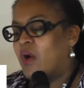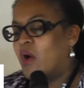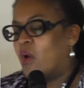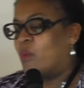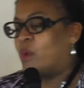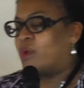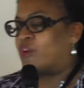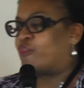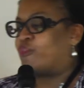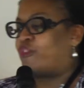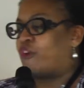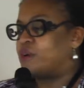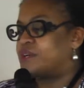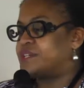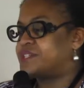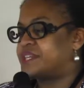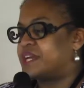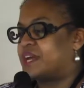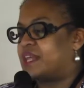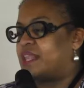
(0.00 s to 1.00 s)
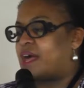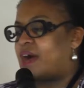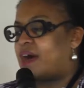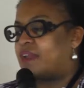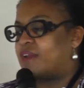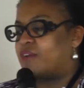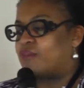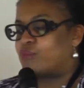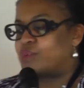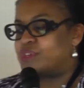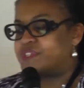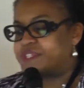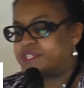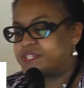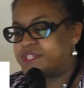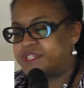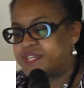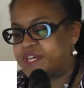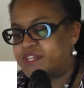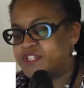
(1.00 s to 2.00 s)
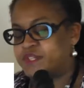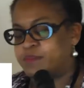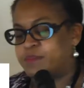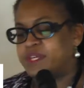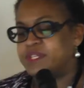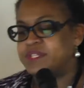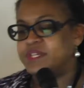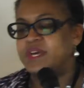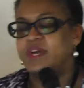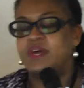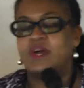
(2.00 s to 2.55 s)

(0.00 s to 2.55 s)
We're focusing a lot of risk assessment,